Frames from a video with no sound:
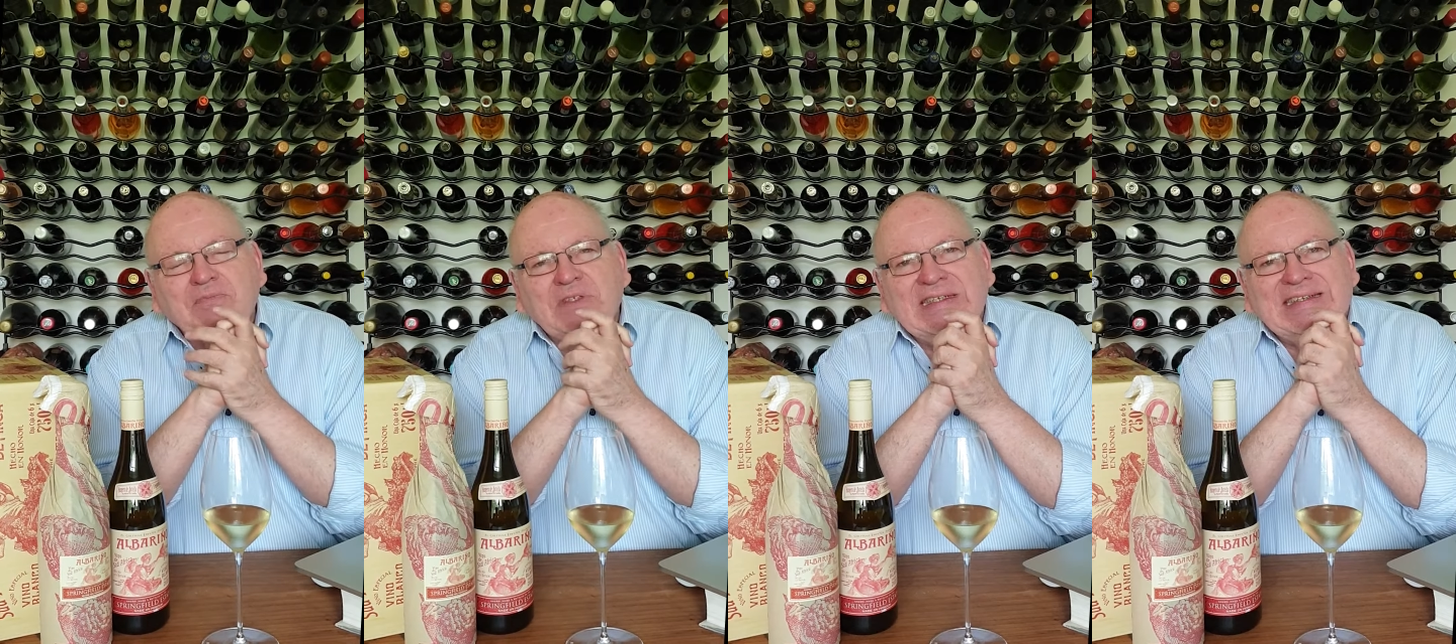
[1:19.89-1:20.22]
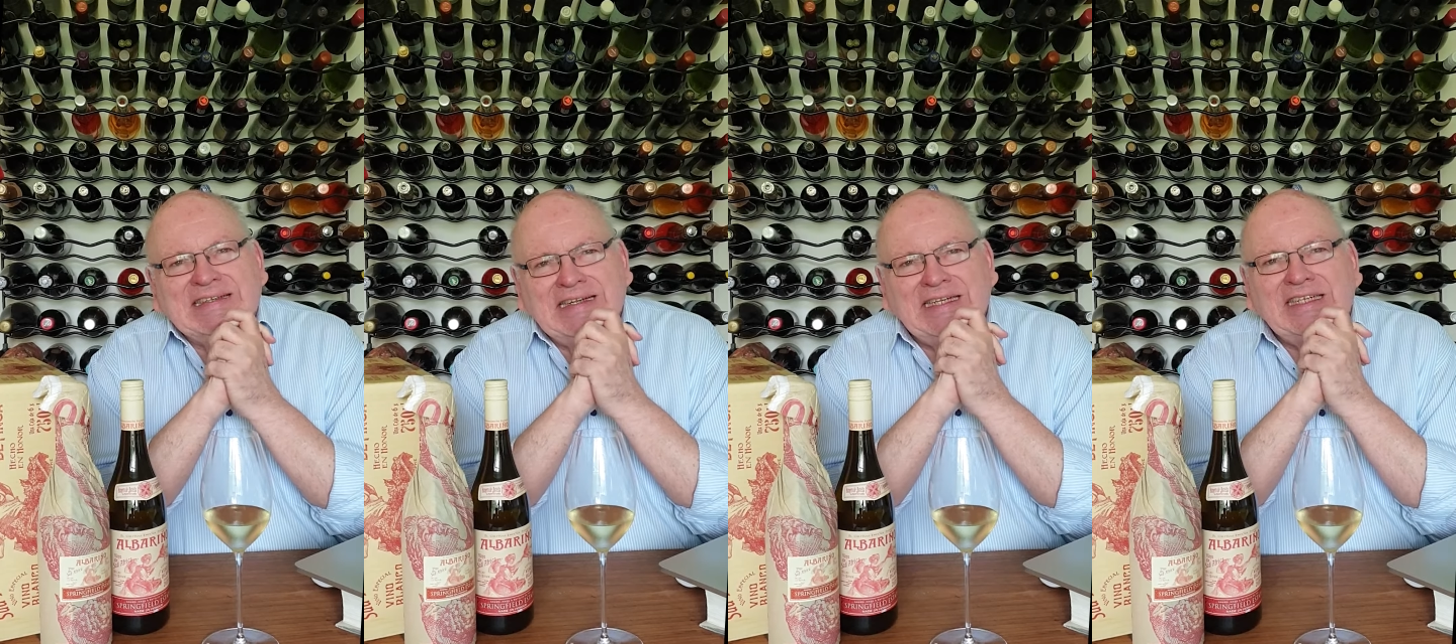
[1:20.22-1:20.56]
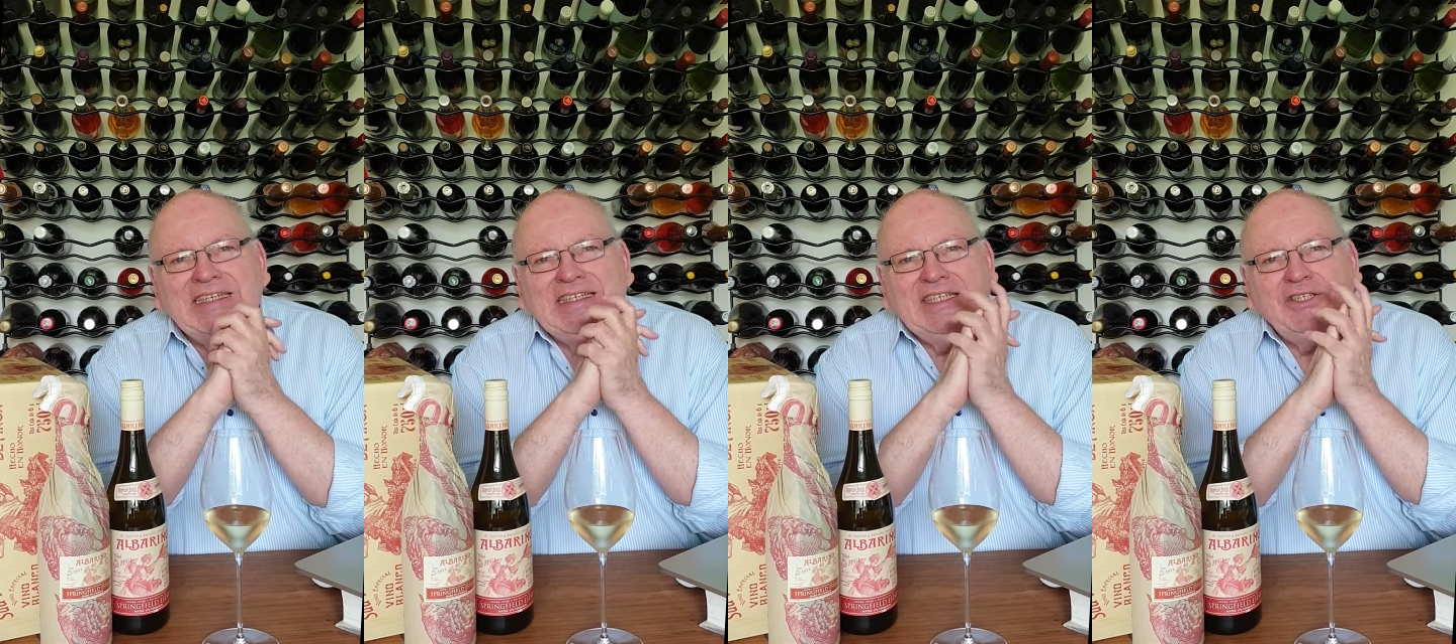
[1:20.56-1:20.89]

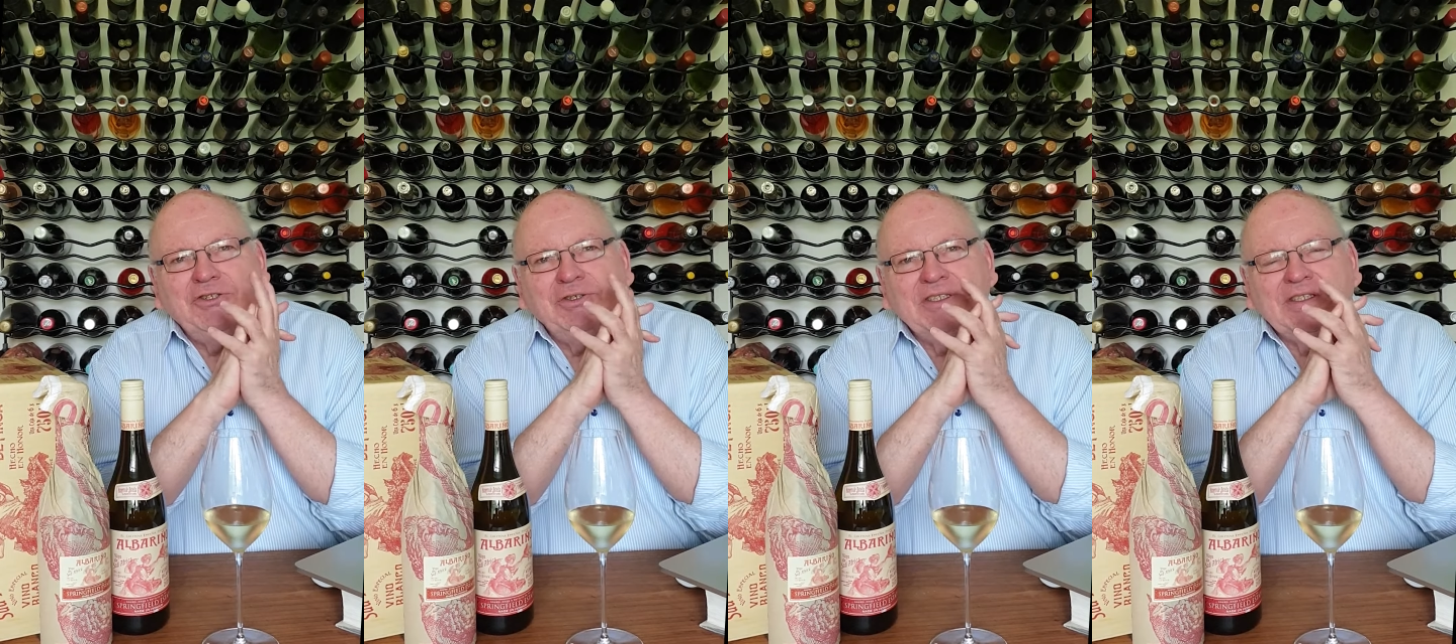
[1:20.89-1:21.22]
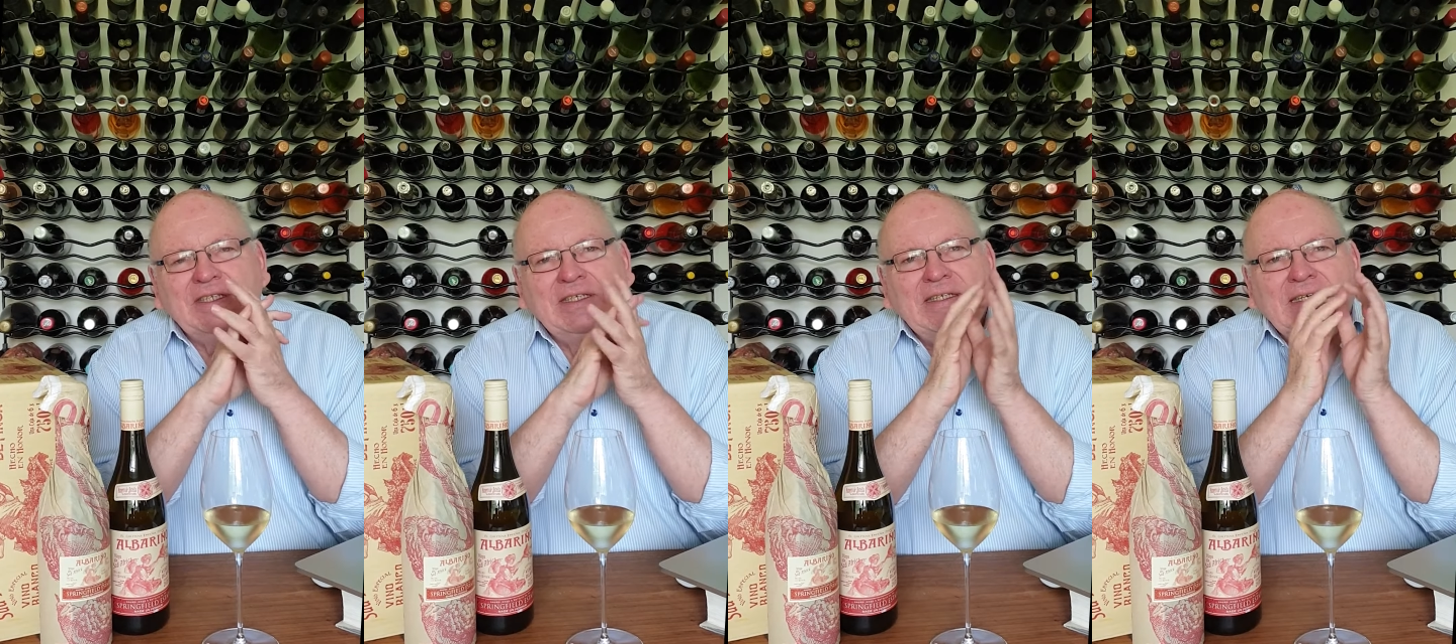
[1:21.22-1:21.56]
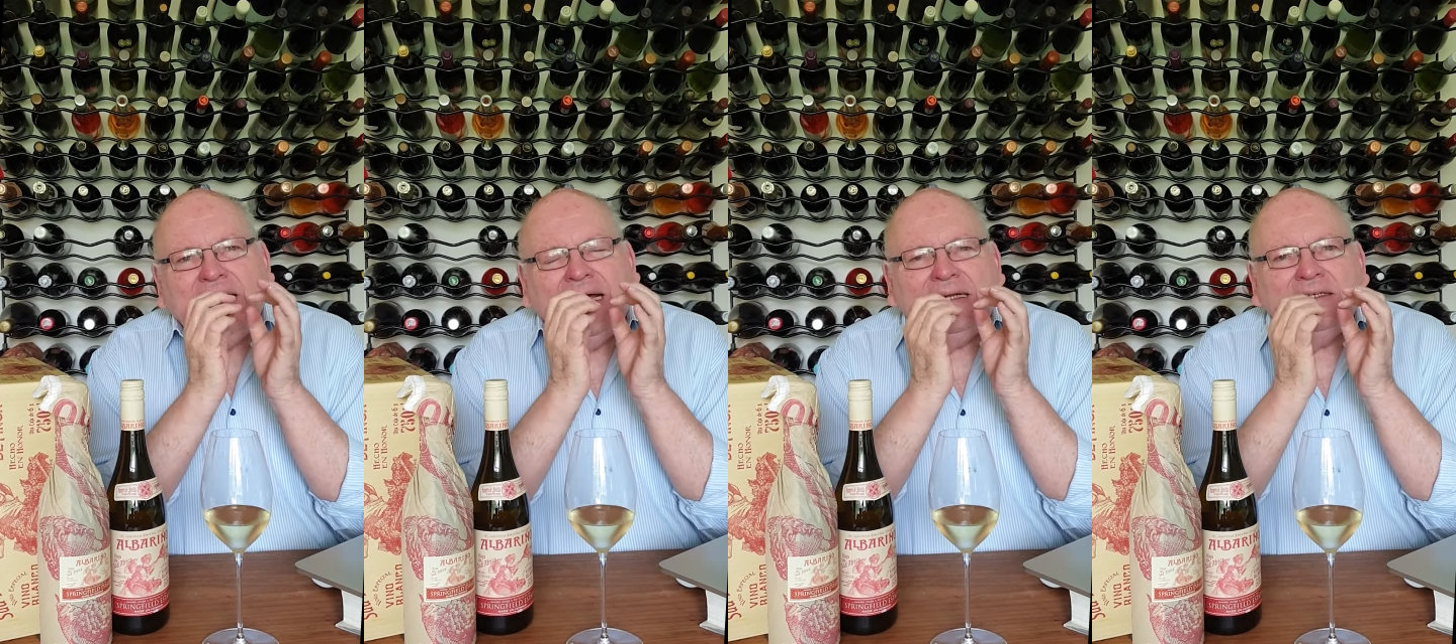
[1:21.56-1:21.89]
salinity to it
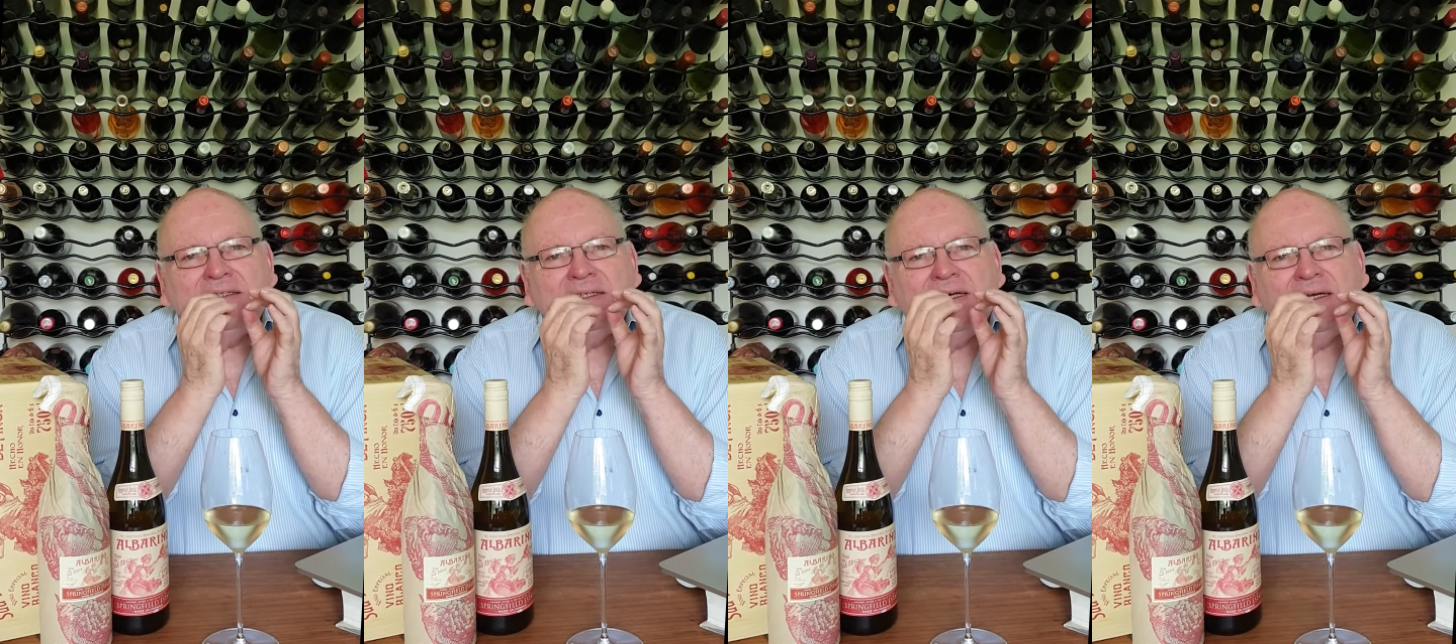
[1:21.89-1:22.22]
and